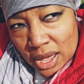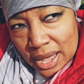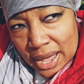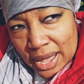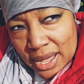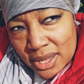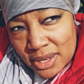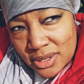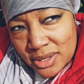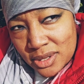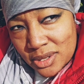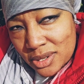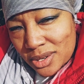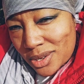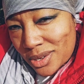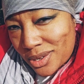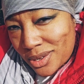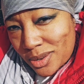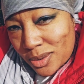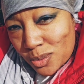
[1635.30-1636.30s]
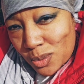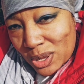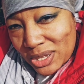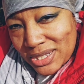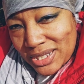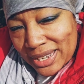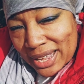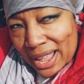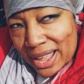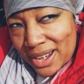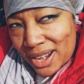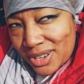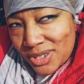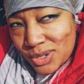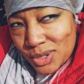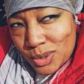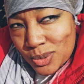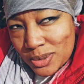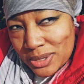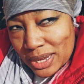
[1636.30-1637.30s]
And once again, I
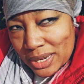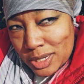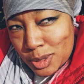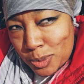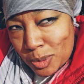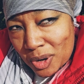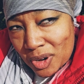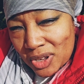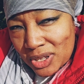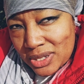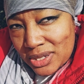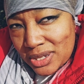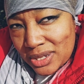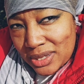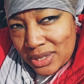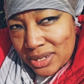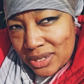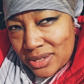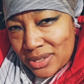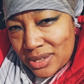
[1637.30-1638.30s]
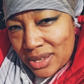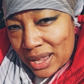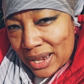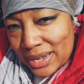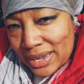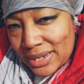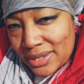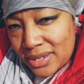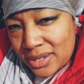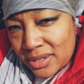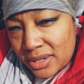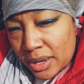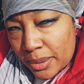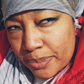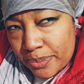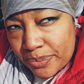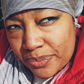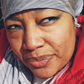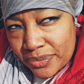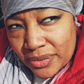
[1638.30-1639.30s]
just was experiencing this
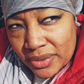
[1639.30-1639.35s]
elitism,